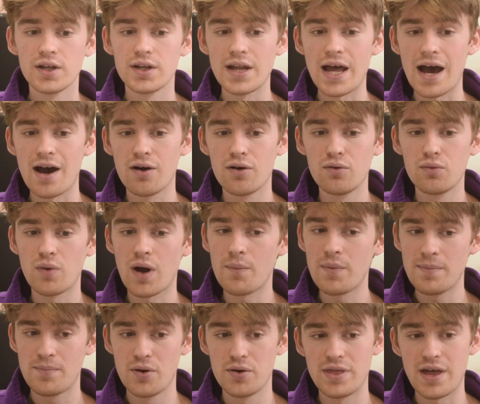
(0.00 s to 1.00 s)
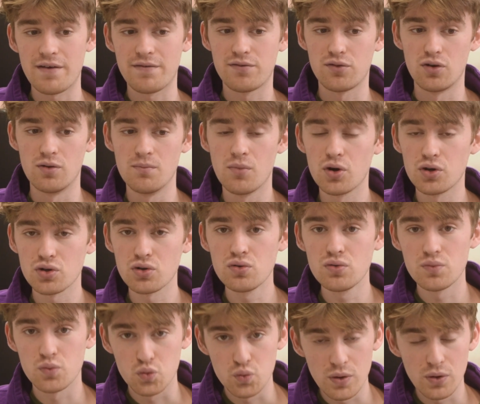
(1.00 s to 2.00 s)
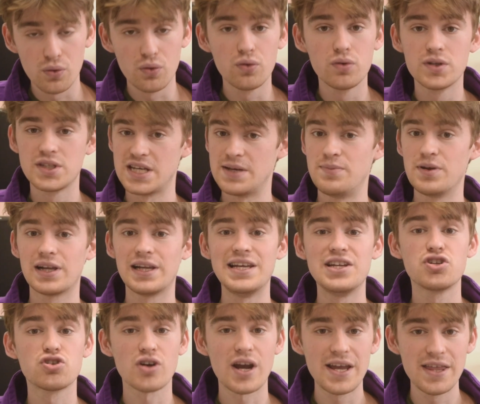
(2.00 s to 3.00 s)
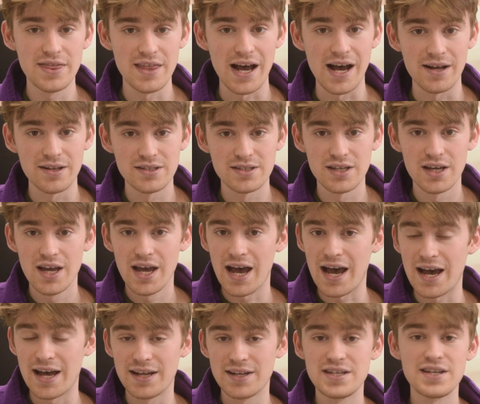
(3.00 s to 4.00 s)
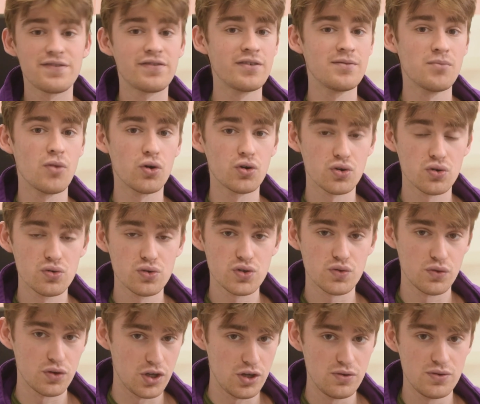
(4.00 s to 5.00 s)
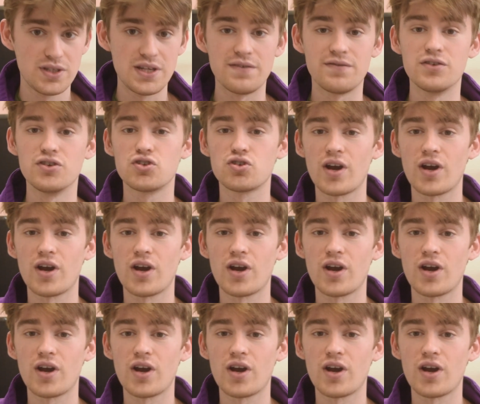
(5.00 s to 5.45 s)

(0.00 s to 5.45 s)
Now, when we put that through a model, we'll typically train that, and different models will use different